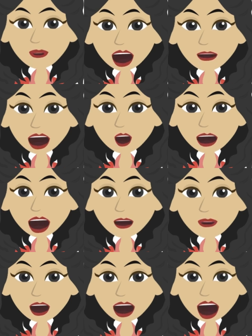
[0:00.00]
everything
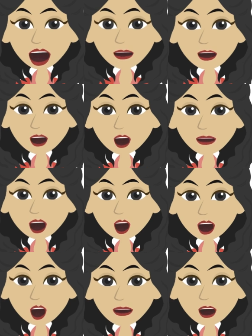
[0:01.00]
in and
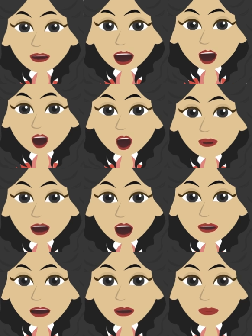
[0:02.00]
around the body of
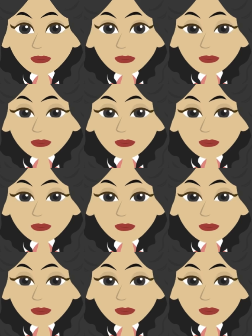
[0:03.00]
water,